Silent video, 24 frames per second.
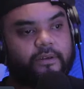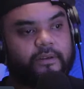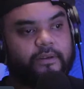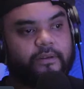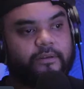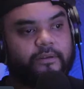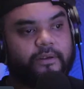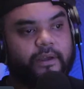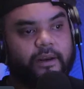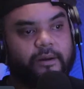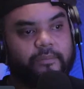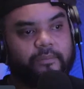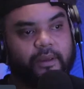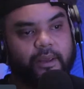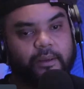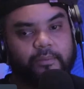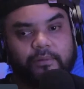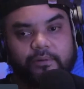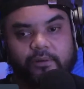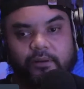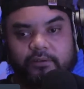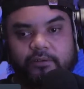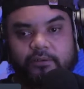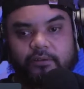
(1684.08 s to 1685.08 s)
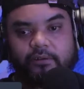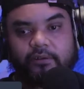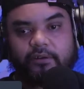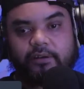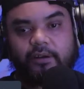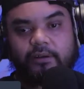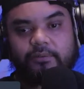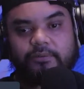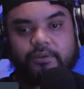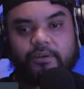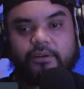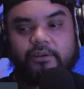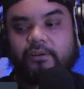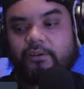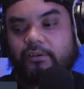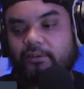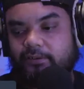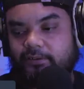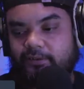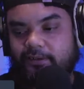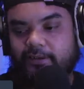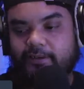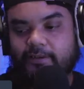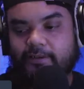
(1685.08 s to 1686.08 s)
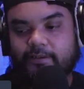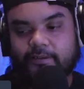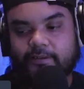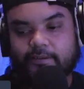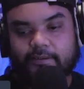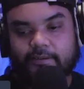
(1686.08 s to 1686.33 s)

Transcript: You got to be able to turn it off and on.